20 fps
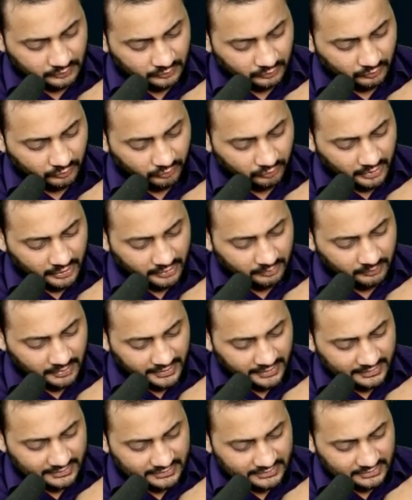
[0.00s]
1
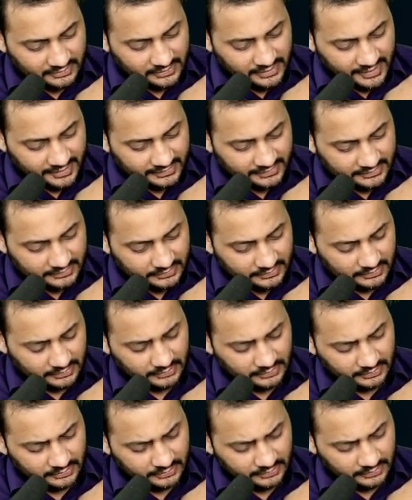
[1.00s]
minus tax
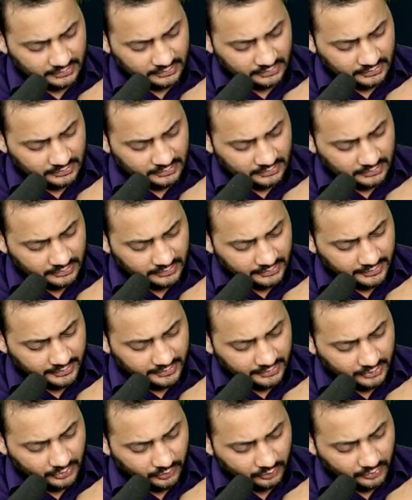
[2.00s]

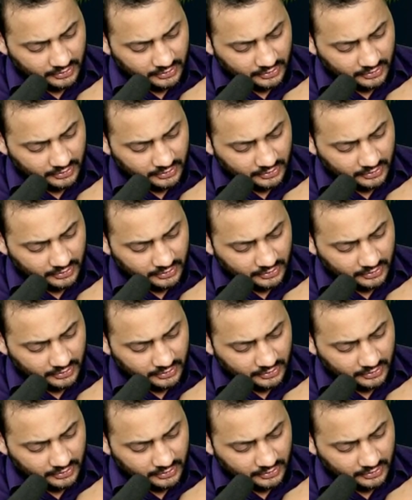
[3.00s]
into